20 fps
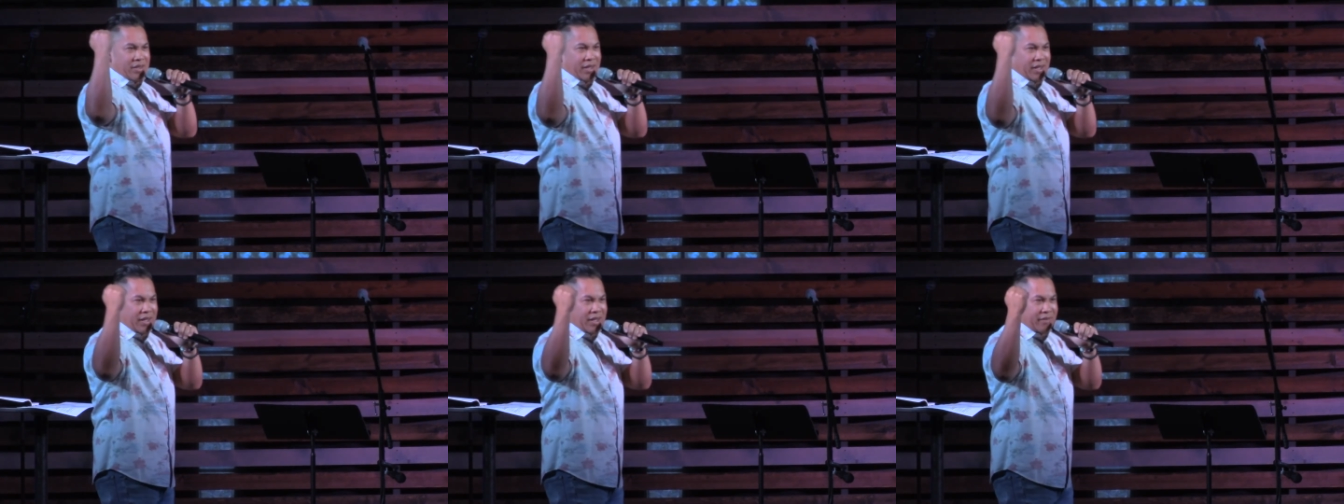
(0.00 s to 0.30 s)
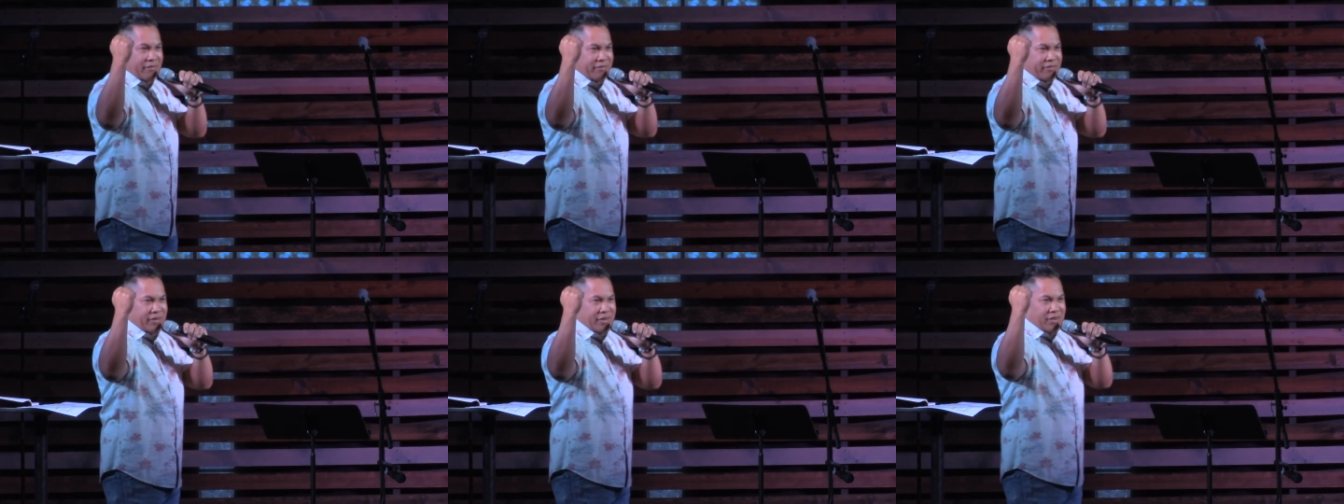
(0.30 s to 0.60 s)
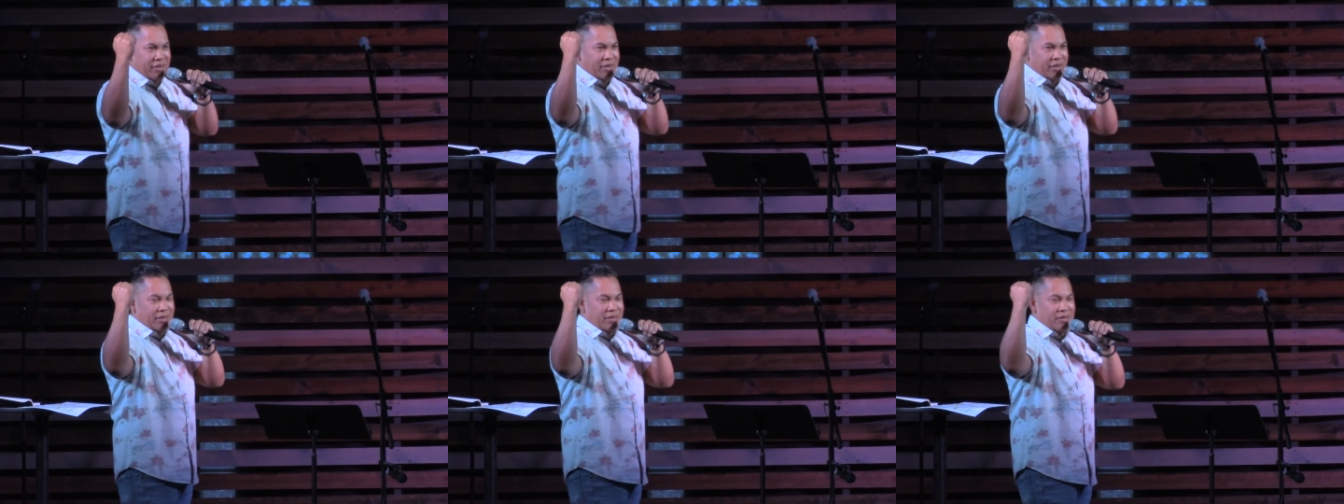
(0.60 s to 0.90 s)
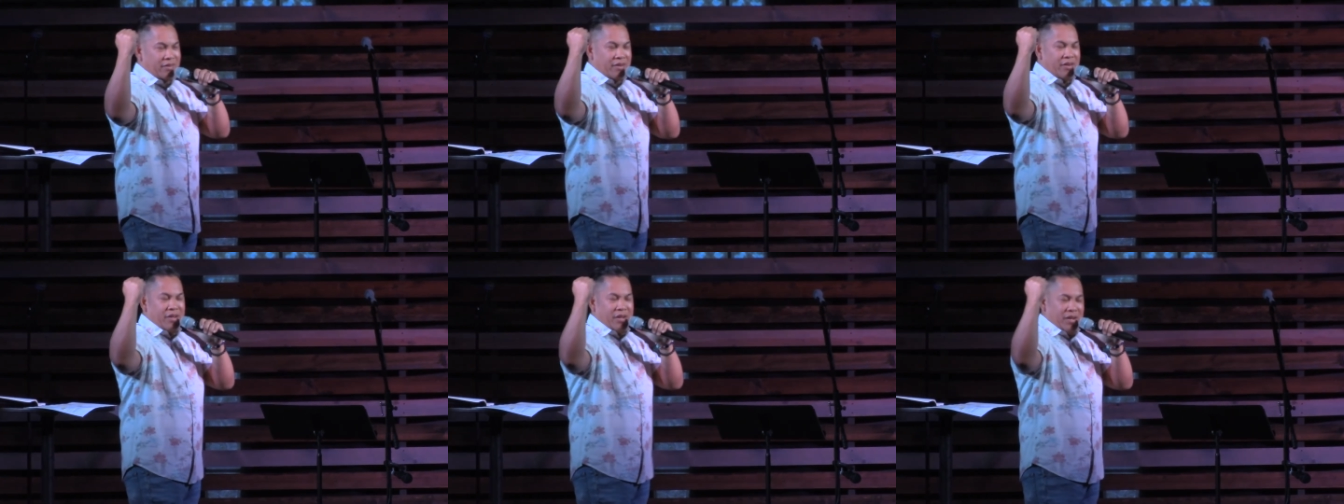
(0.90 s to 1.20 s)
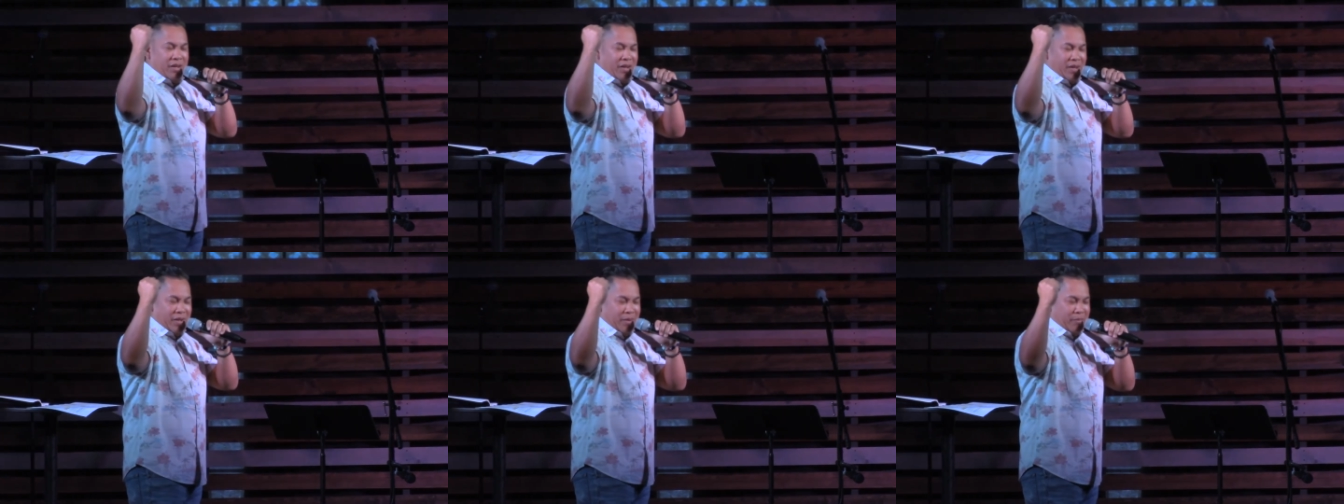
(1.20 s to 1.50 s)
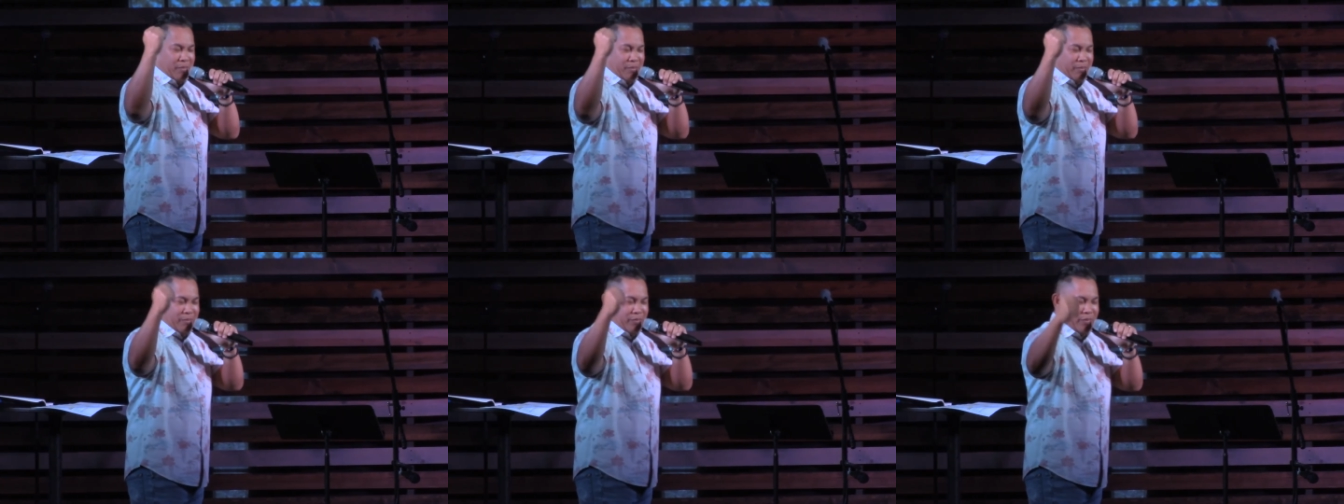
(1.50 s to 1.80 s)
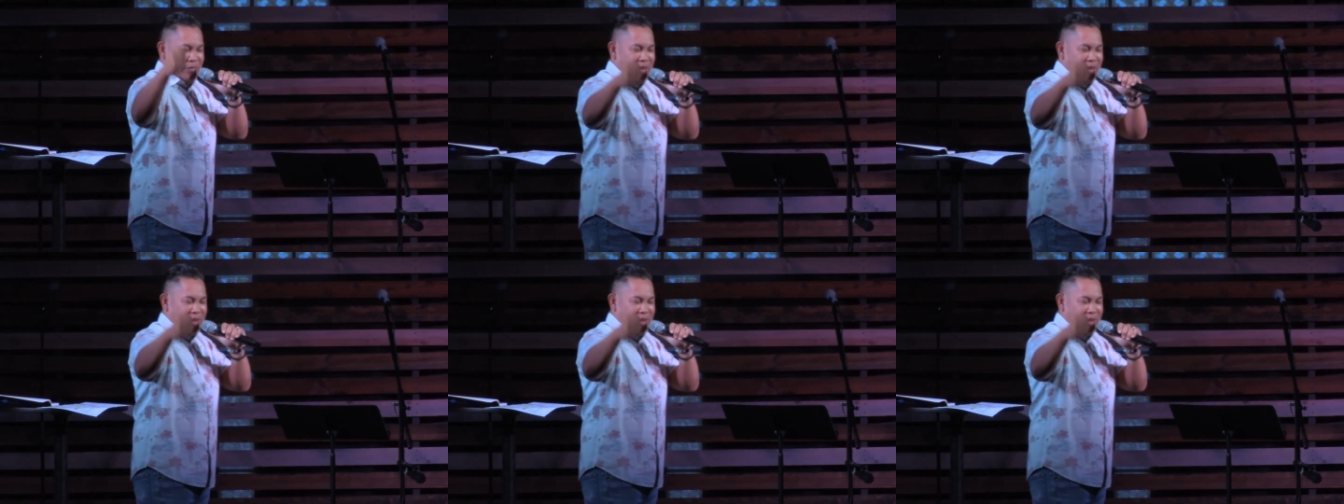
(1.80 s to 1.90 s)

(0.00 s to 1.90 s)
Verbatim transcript: They have, you know, um,